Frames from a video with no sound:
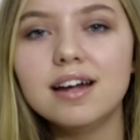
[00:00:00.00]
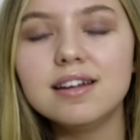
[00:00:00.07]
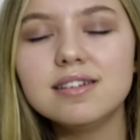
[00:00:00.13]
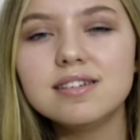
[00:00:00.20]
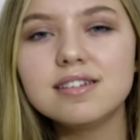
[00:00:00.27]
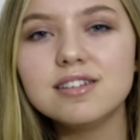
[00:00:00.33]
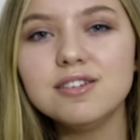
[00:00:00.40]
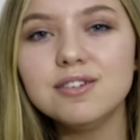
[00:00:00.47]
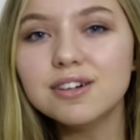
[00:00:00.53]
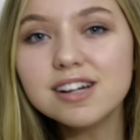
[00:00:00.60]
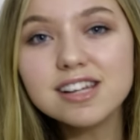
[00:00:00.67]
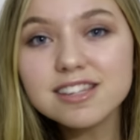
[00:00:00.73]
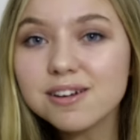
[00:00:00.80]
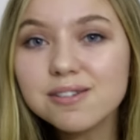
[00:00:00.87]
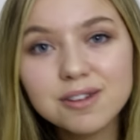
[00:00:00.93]
And you
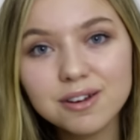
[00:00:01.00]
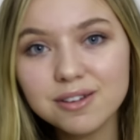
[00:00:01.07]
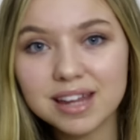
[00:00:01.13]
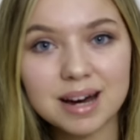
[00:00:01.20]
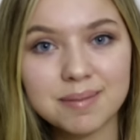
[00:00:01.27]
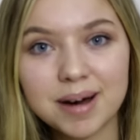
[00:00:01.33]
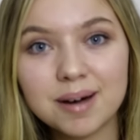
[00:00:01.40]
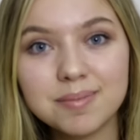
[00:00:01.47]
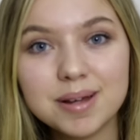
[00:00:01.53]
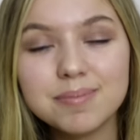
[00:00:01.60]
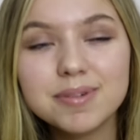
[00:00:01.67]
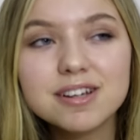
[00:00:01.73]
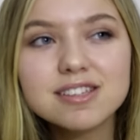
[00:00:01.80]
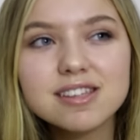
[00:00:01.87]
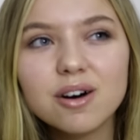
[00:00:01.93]
guys don't know that about me,
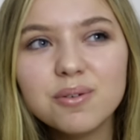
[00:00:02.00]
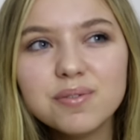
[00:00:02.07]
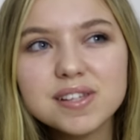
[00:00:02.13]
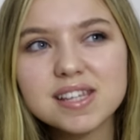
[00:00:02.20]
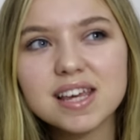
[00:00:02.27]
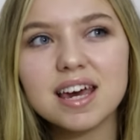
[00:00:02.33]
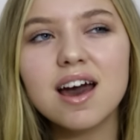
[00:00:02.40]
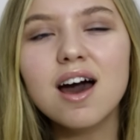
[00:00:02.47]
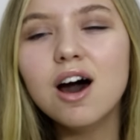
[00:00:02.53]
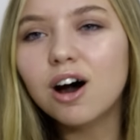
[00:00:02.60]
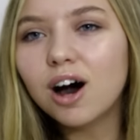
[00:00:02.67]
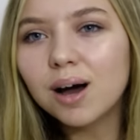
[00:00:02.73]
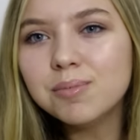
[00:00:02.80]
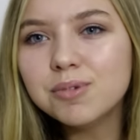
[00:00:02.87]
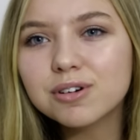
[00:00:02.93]
because obviously
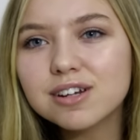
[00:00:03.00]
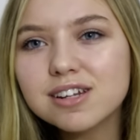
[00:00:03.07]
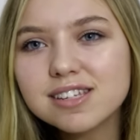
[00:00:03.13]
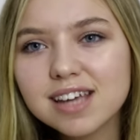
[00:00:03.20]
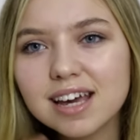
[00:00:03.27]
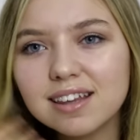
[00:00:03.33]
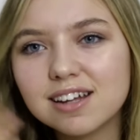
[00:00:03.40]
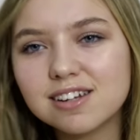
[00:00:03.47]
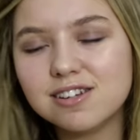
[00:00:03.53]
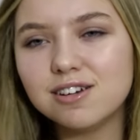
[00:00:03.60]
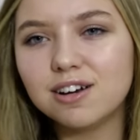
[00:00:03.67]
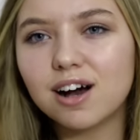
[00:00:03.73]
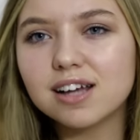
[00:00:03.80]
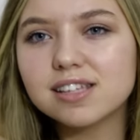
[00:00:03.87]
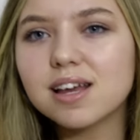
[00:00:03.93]
I'm not going to say that to
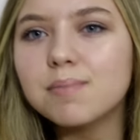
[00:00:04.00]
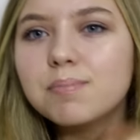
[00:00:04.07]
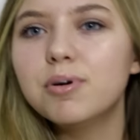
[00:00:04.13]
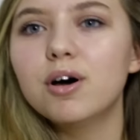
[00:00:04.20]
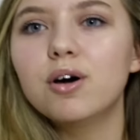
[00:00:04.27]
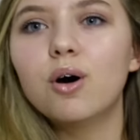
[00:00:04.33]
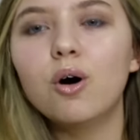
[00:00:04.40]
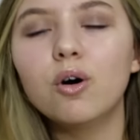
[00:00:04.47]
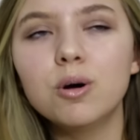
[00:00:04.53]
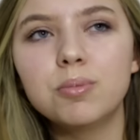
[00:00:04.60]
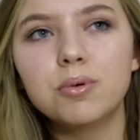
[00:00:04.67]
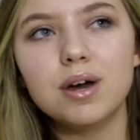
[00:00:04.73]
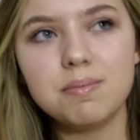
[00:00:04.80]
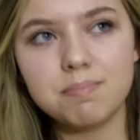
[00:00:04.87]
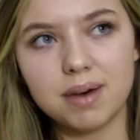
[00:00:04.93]
you guys and put a
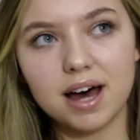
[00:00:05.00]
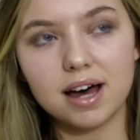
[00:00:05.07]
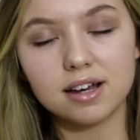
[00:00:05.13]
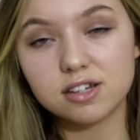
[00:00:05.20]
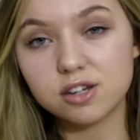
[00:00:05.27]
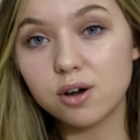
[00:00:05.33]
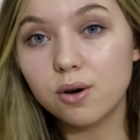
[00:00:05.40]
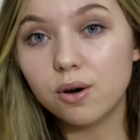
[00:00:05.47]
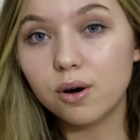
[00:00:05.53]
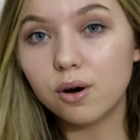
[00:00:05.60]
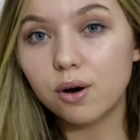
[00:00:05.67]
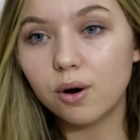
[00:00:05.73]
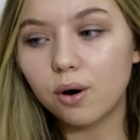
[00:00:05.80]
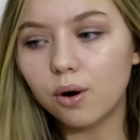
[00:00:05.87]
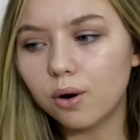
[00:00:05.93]
horrible impact
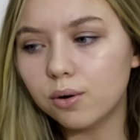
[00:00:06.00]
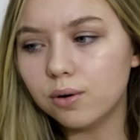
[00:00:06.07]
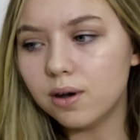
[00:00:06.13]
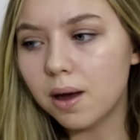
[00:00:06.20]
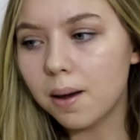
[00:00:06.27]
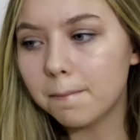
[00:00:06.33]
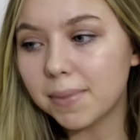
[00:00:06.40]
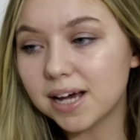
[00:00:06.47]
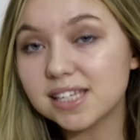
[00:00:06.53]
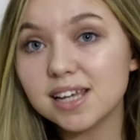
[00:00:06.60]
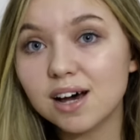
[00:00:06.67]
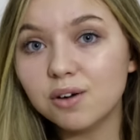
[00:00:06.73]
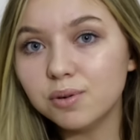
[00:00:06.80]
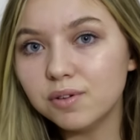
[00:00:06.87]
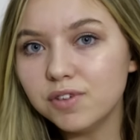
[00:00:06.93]
on
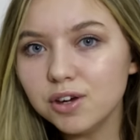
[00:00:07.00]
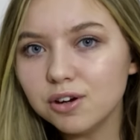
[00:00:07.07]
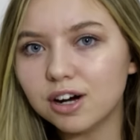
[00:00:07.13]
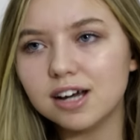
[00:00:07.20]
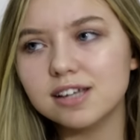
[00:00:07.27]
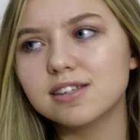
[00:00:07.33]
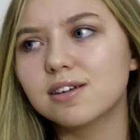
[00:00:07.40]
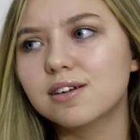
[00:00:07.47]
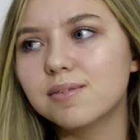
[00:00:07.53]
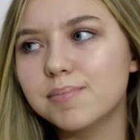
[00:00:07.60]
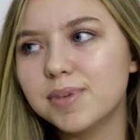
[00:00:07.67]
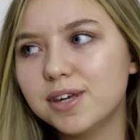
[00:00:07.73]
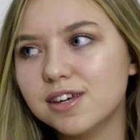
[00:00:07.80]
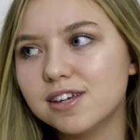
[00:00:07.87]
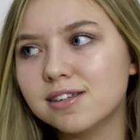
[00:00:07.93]
myself with you guys,
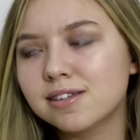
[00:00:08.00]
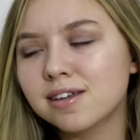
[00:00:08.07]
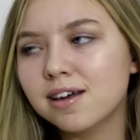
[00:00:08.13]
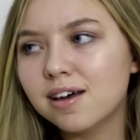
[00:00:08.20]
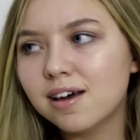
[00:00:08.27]
because